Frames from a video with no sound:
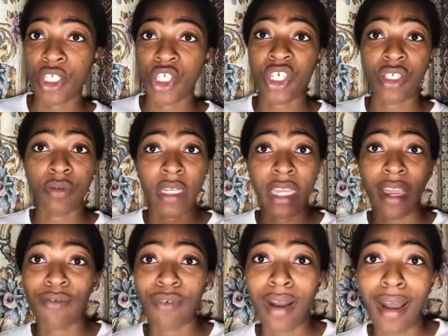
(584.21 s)
She doesn't really
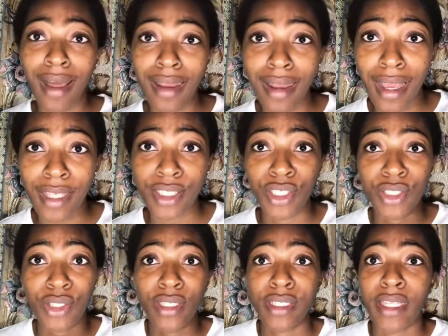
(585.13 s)
have wahala. She's
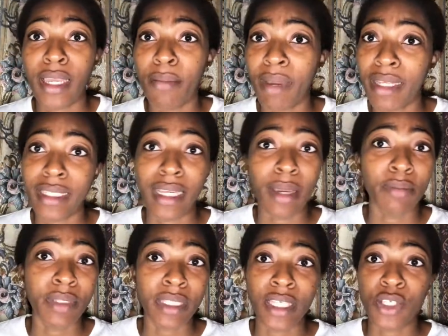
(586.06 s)
just there minding her
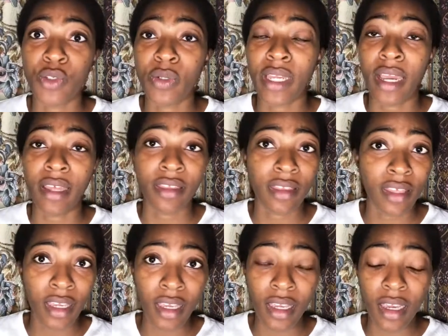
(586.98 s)
business, doing her
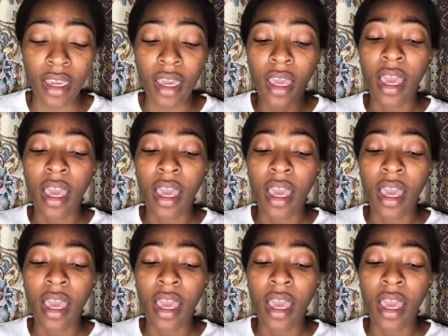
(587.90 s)
thing.